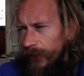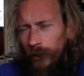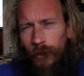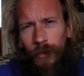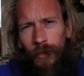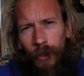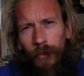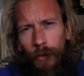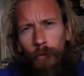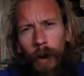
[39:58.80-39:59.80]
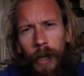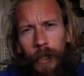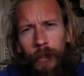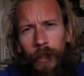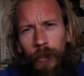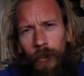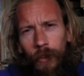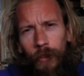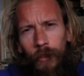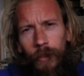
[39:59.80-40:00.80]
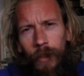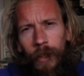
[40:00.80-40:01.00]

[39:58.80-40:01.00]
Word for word: just, just the right conditions.